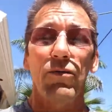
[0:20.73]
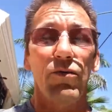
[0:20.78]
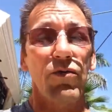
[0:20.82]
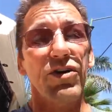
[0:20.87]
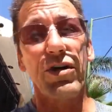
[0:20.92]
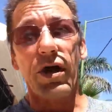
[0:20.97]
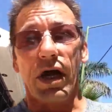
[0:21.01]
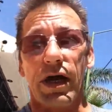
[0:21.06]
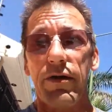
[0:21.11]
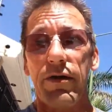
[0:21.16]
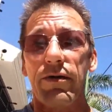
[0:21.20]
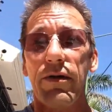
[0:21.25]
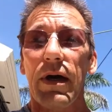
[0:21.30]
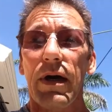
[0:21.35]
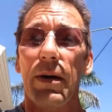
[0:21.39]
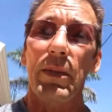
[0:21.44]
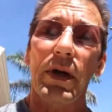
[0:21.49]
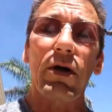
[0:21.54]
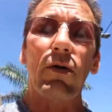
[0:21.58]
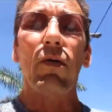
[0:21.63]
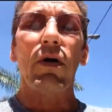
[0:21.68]
retired.
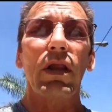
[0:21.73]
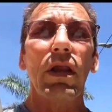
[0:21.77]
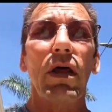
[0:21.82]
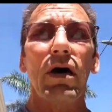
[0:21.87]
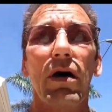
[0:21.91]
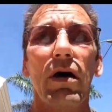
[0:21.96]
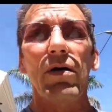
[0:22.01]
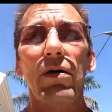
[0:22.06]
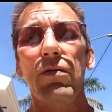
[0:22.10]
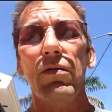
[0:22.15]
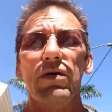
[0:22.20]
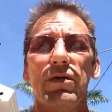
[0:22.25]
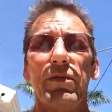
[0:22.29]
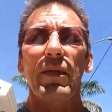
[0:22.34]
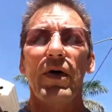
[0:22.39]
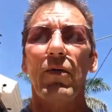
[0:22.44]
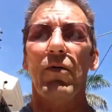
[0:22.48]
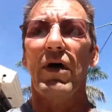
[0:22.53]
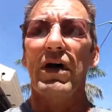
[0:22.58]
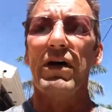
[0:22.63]
I'm in Guadalajara with my